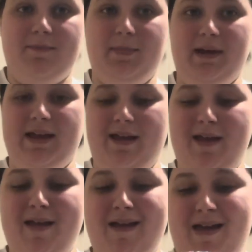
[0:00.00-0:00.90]
but
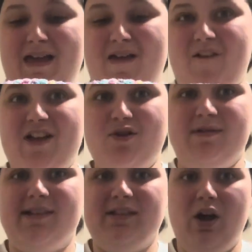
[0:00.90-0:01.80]
if I do
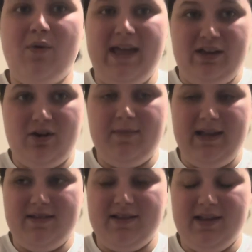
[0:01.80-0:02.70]
slow
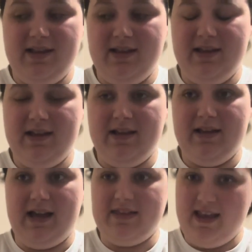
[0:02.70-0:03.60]
increments,
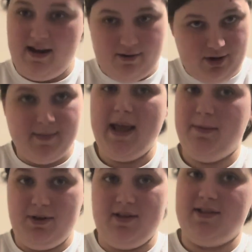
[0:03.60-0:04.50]
I think I'm going to be
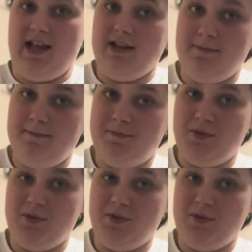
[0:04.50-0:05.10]
able to sell them.